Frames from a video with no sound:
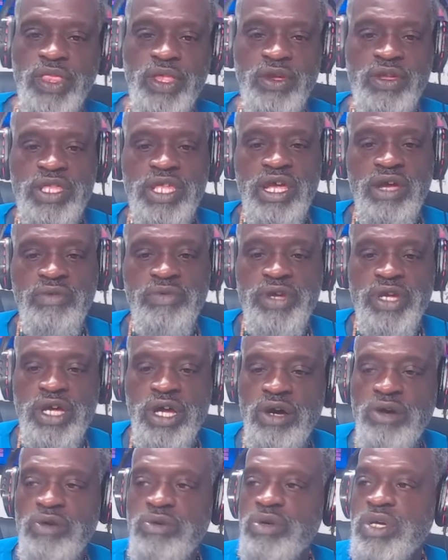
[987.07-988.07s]
There we
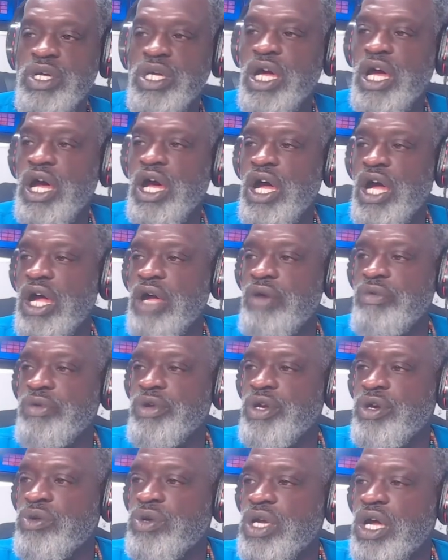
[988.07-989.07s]
go. All right, we're
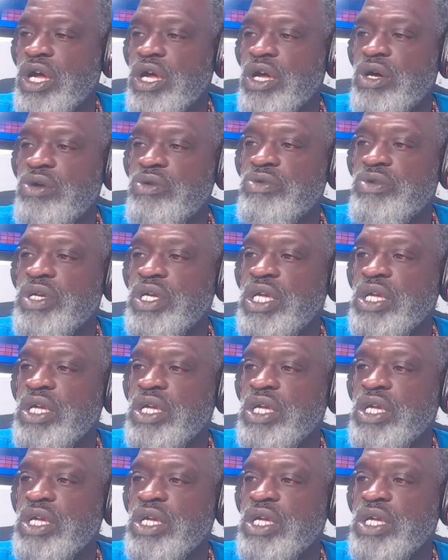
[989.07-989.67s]
gonna go. On.